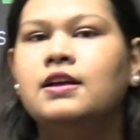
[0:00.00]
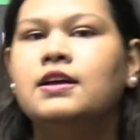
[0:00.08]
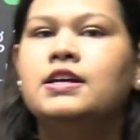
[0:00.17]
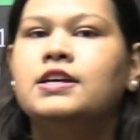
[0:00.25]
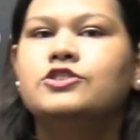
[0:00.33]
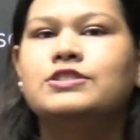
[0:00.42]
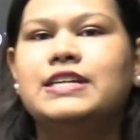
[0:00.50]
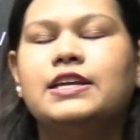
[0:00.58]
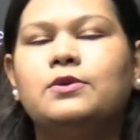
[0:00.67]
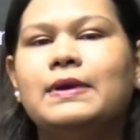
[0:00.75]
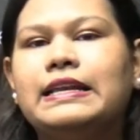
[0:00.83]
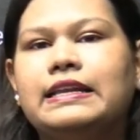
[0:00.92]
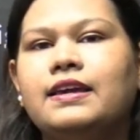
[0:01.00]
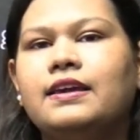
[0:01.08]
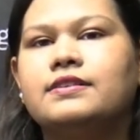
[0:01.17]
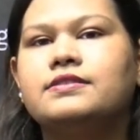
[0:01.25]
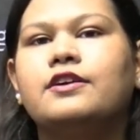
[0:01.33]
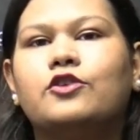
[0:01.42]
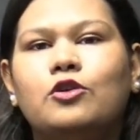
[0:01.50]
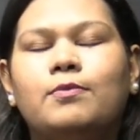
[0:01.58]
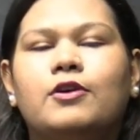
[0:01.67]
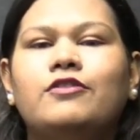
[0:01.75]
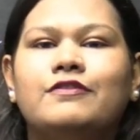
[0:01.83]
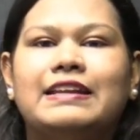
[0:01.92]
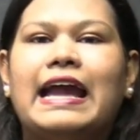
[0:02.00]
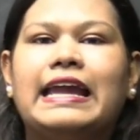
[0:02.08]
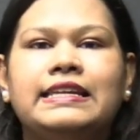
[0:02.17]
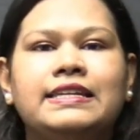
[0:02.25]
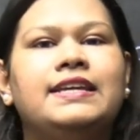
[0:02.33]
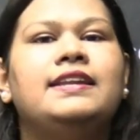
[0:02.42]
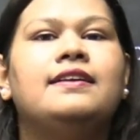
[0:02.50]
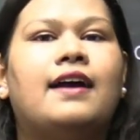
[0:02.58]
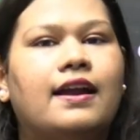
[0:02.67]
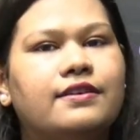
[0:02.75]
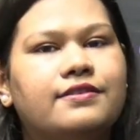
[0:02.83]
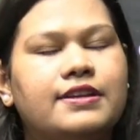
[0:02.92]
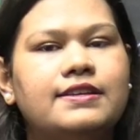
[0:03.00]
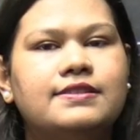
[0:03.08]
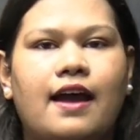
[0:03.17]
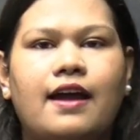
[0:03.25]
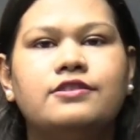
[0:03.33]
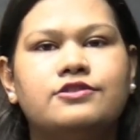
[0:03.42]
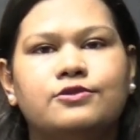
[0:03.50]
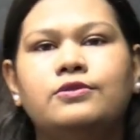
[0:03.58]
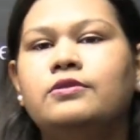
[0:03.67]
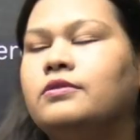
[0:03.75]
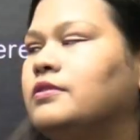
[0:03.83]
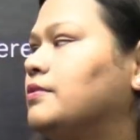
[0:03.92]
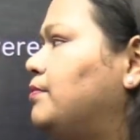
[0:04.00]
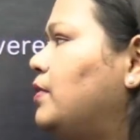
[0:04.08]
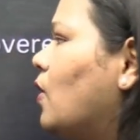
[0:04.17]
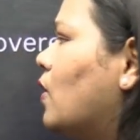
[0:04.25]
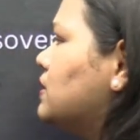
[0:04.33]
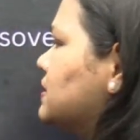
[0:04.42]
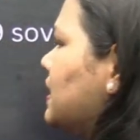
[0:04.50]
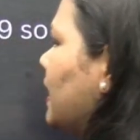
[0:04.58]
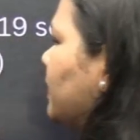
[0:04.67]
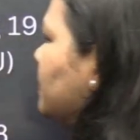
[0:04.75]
So G20 is a group of 19 countries and 2 blocs, that is